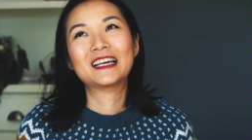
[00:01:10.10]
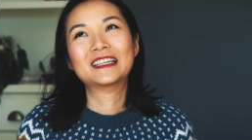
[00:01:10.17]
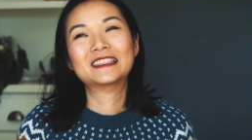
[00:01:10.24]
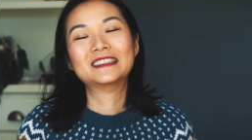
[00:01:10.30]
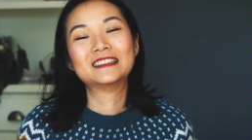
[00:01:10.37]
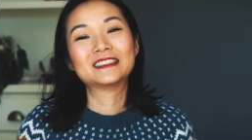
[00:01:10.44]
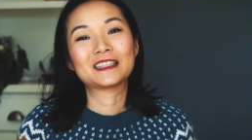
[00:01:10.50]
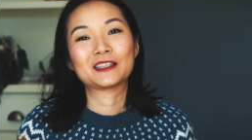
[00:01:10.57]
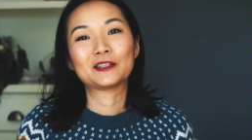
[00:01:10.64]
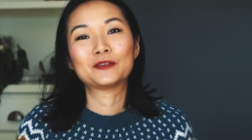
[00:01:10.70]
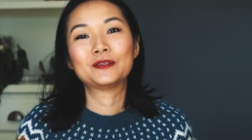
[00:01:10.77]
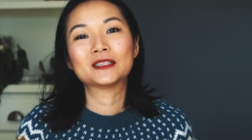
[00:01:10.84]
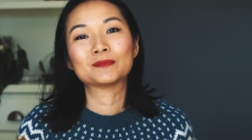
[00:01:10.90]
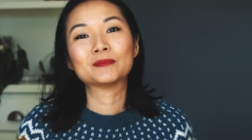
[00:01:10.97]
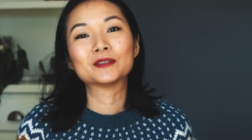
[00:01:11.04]
in St.
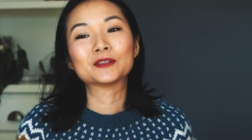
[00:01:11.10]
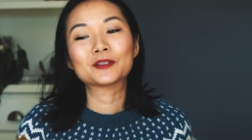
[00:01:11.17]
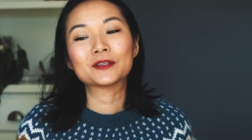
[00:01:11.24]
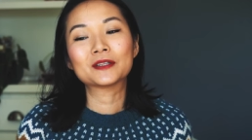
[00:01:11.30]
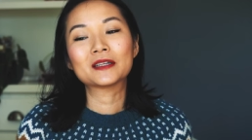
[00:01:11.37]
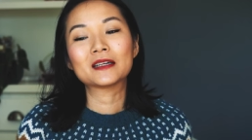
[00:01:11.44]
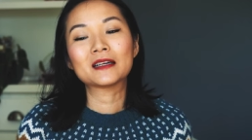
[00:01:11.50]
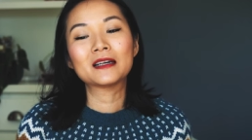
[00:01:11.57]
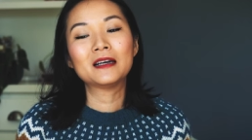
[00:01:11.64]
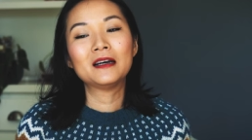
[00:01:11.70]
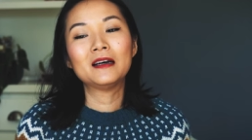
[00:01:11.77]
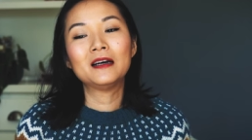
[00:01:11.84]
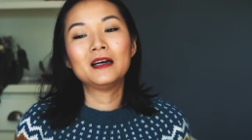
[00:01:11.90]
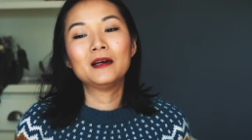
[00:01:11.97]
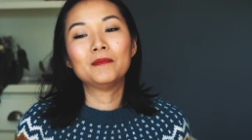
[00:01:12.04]
Louis, Missouri.
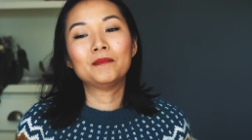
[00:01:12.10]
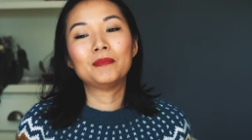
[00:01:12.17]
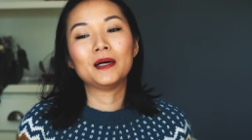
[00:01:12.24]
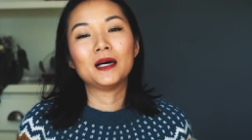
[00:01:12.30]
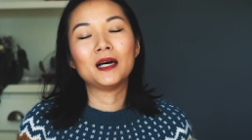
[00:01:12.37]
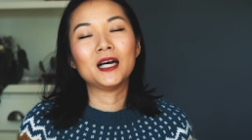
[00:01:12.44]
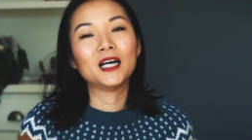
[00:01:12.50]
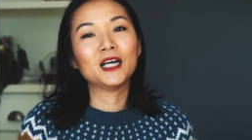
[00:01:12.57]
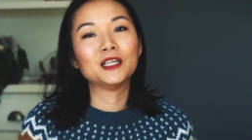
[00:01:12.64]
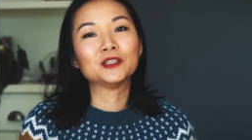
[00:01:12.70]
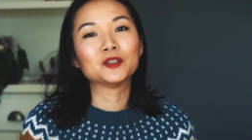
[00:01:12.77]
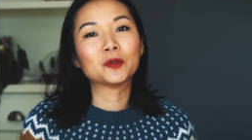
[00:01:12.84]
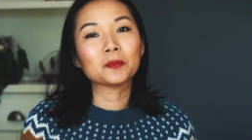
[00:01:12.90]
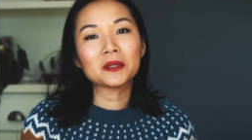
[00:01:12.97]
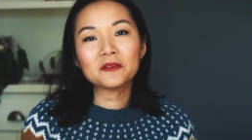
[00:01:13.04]
But
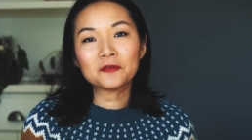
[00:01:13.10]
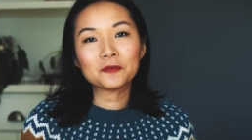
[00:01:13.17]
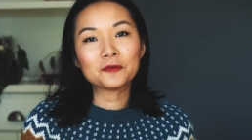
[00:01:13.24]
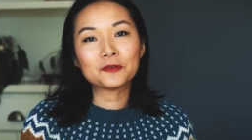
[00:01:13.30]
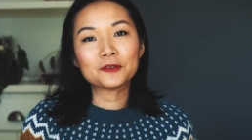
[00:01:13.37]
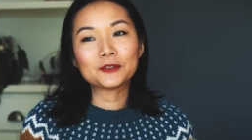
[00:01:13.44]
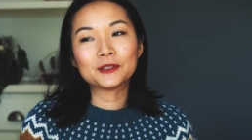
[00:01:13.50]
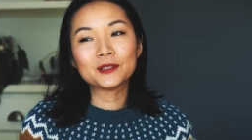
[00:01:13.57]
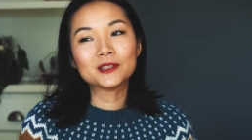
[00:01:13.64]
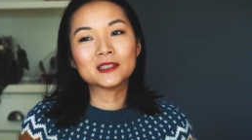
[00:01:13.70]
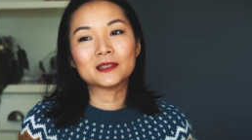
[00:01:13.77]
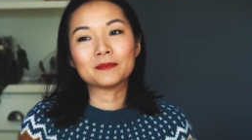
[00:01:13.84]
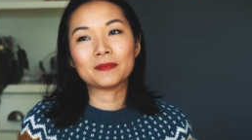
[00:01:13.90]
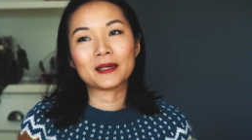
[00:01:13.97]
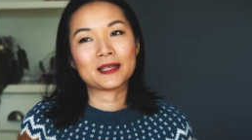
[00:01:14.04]
don't be
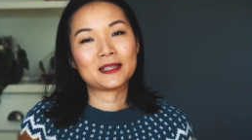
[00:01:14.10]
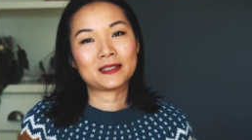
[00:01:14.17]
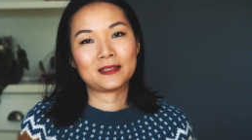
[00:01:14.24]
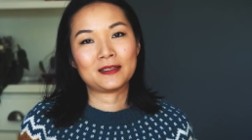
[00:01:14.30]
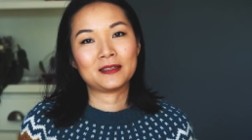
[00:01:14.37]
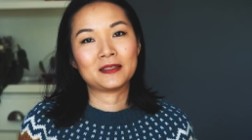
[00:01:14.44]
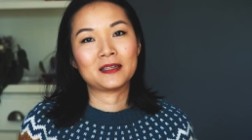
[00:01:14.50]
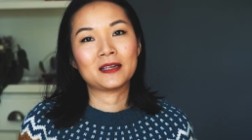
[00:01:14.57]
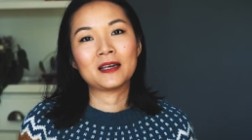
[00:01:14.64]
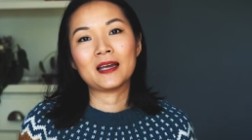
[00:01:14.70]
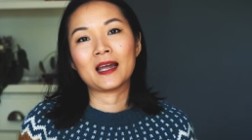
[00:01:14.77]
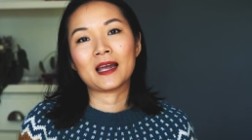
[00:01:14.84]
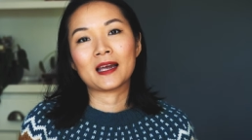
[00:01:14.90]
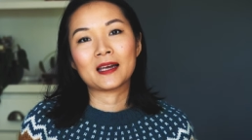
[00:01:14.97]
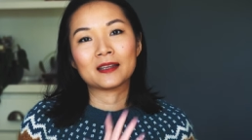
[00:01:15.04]
fooled by the sun
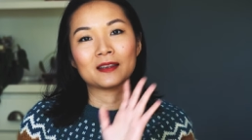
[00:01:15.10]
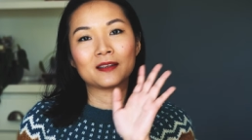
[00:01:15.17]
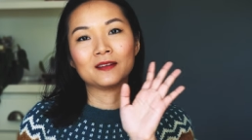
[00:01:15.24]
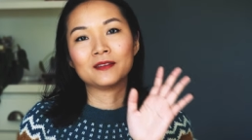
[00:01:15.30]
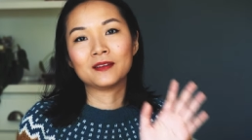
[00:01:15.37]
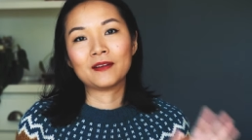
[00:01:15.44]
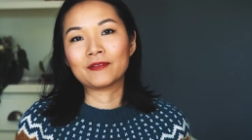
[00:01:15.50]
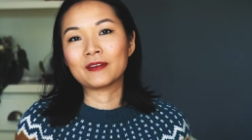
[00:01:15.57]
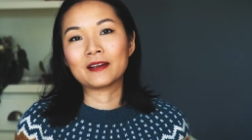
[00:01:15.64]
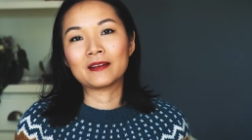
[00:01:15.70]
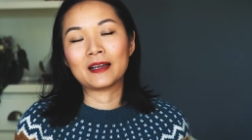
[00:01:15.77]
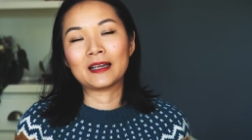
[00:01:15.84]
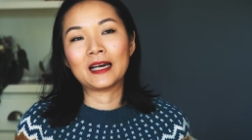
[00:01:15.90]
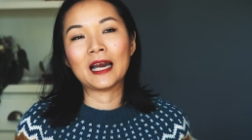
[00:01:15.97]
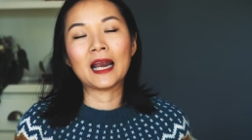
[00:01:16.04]
and the lovely
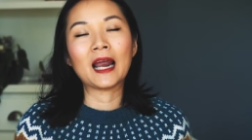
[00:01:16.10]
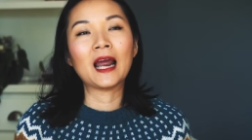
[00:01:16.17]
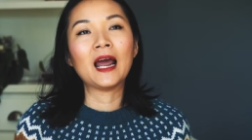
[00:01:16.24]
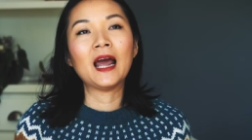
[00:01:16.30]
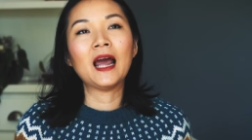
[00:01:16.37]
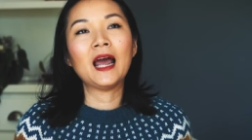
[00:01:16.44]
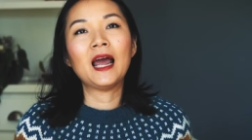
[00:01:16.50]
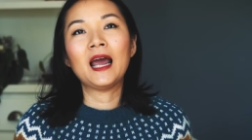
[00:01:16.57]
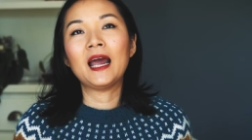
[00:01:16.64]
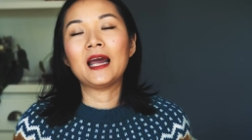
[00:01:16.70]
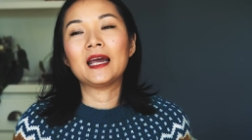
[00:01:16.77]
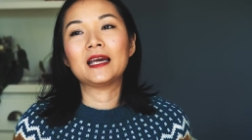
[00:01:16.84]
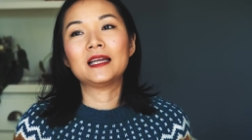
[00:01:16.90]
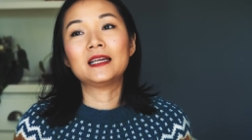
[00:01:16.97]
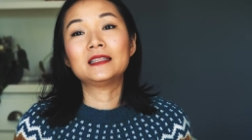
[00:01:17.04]
lighting.
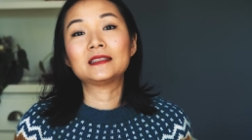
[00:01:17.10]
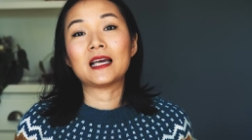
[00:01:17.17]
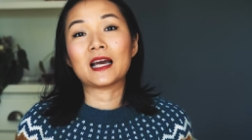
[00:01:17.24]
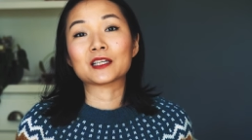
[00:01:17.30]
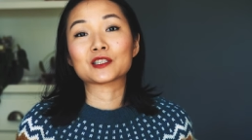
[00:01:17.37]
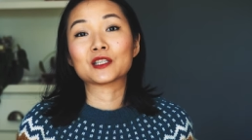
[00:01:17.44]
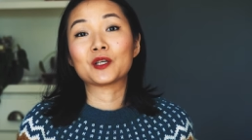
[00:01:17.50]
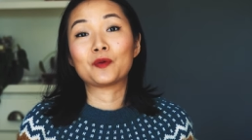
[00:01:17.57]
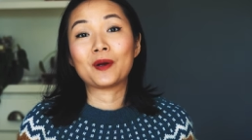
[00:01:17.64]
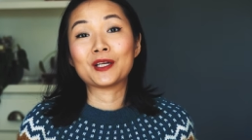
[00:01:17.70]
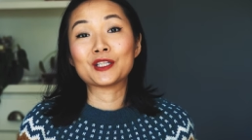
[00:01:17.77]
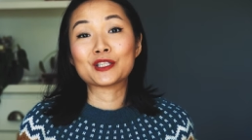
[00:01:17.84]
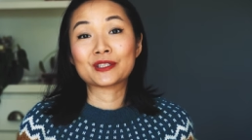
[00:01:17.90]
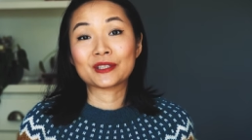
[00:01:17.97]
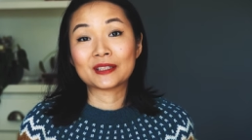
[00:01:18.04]
It is actually
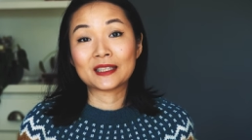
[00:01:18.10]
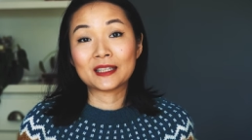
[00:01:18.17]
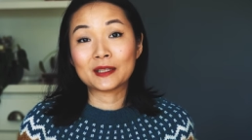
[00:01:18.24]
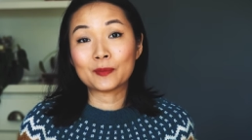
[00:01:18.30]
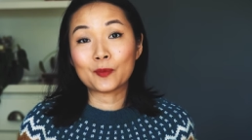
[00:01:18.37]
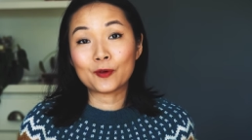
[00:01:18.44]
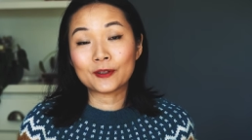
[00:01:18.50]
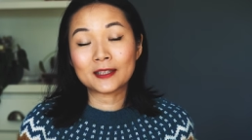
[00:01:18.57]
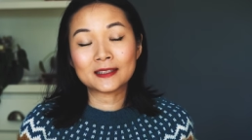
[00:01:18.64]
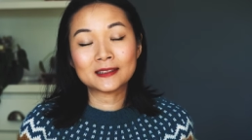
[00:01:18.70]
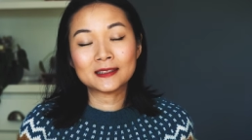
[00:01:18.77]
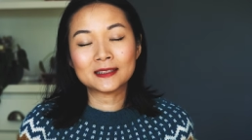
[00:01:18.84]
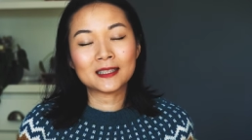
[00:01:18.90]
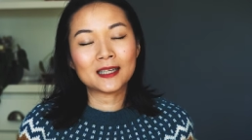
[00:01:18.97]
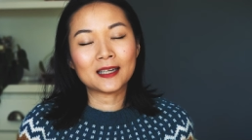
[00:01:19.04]
quite chilly in the
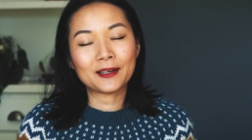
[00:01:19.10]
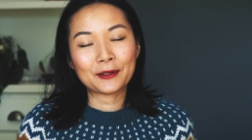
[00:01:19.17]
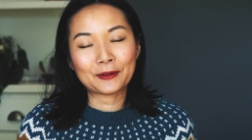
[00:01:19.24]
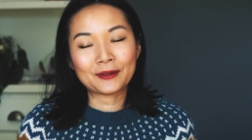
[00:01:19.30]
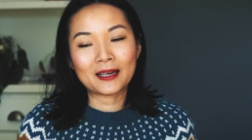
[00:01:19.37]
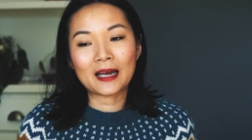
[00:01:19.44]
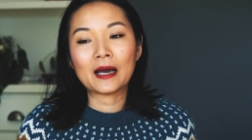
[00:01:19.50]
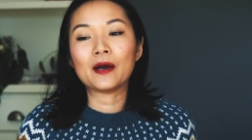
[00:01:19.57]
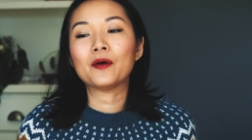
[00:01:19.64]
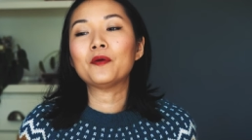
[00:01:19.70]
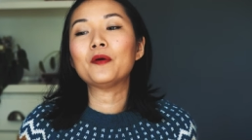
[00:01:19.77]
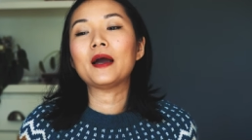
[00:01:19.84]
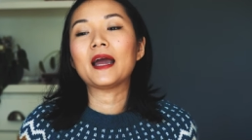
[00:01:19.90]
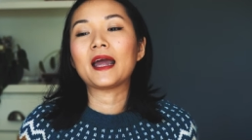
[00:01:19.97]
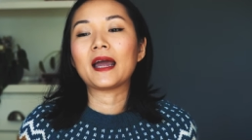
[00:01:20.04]
mornings here
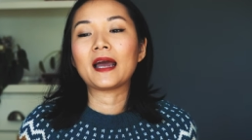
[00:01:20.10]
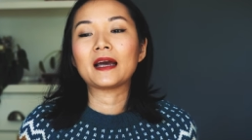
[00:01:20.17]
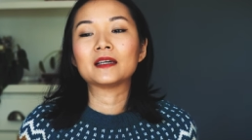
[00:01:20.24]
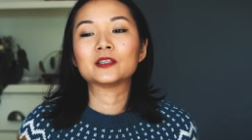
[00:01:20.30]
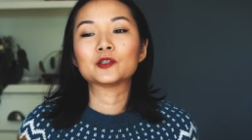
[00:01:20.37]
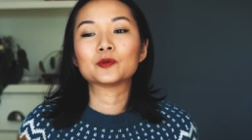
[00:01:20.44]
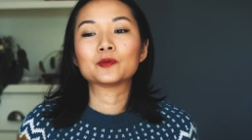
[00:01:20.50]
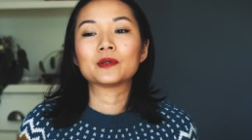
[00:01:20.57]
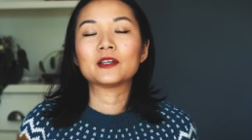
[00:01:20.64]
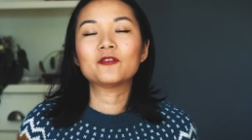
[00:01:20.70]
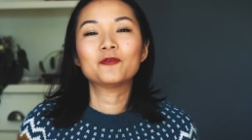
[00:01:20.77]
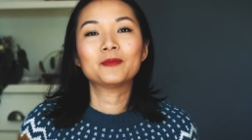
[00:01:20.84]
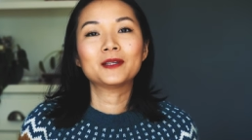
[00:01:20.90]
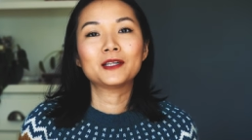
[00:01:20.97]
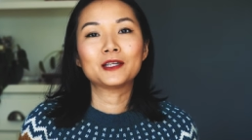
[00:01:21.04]
now, and
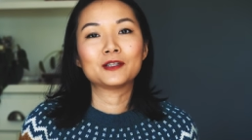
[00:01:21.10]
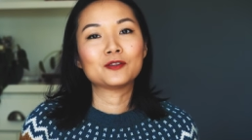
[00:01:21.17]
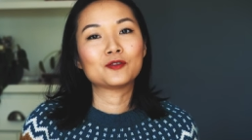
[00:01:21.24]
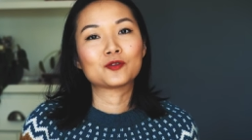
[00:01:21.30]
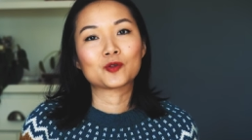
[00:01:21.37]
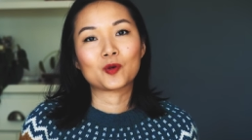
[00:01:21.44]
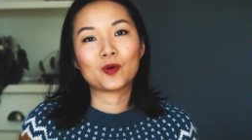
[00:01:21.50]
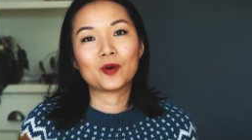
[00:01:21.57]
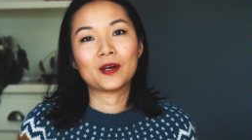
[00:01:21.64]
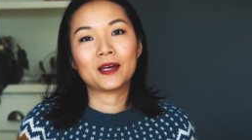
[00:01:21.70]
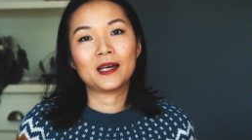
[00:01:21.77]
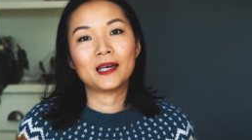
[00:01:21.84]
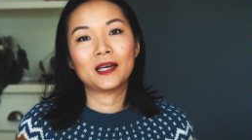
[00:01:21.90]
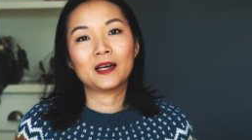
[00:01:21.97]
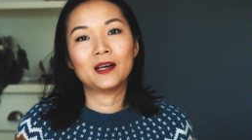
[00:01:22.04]
we've been
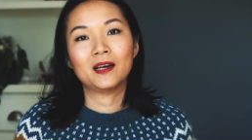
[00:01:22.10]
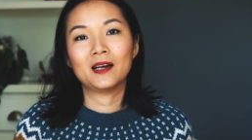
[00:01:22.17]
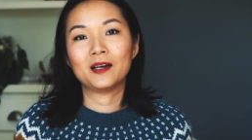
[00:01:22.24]
enjoying